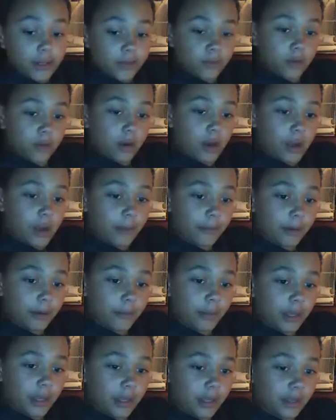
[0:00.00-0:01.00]
where I'm going to
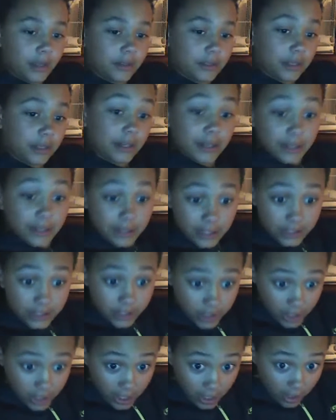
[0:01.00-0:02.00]
be sitting in this
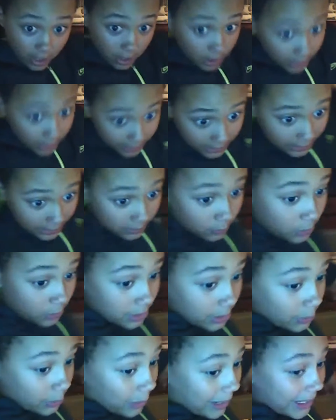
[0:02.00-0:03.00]
chair, this
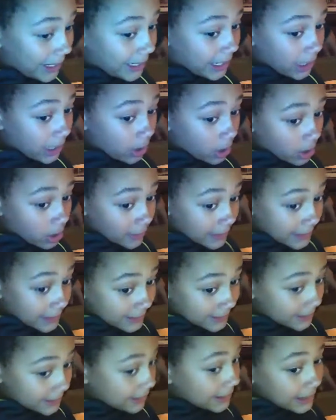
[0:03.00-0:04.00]
one right here,
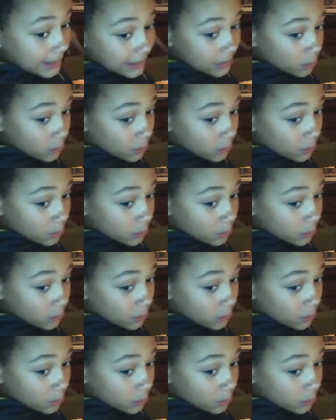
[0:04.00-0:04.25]
this